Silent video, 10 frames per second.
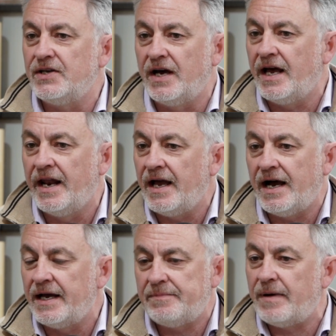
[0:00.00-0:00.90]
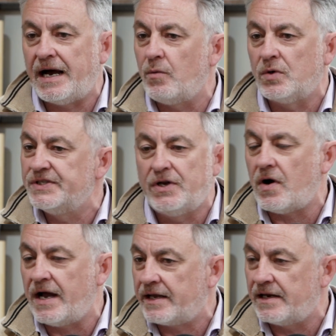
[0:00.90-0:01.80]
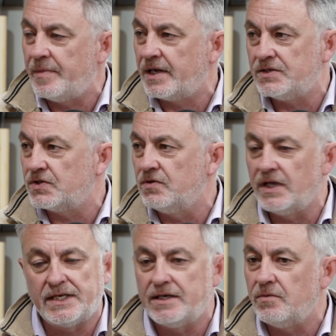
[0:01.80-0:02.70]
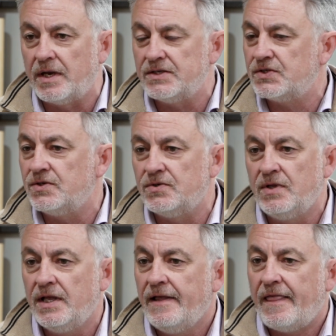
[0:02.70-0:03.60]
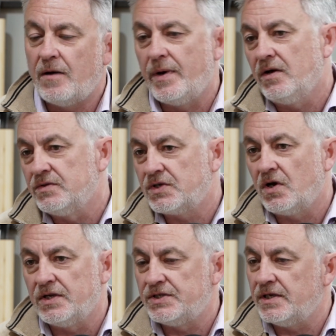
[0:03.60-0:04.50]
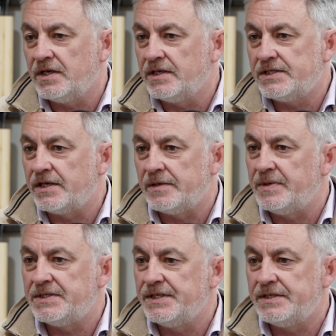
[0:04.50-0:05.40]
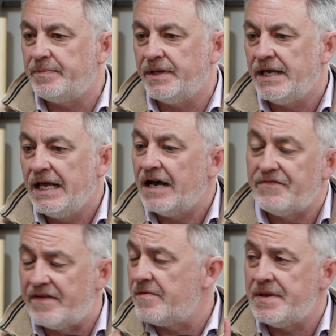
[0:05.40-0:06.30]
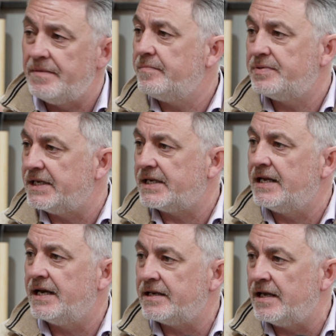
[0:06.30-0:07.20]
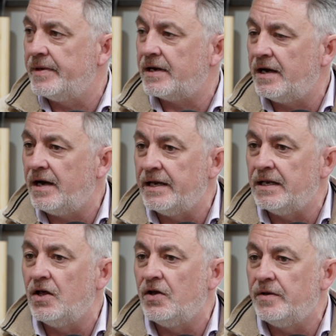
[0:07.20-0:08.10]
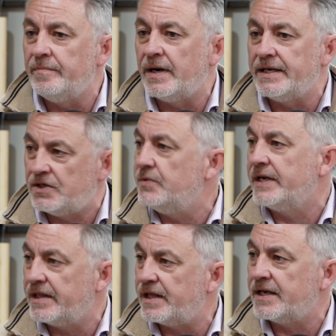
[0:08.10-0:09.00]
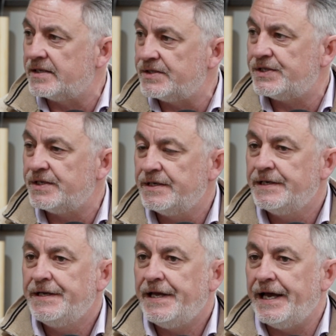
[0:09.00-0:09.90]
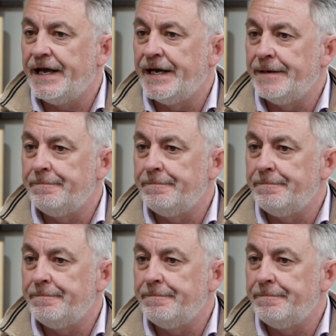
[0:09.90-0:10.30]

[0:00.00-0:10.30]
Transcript: Then yeah, I, I, I was not academic at school. I didn't do well at school. I went on to college and, and I studied business, but I've never been particularly academic. I, I learn by doing things. Mm, I'm the same.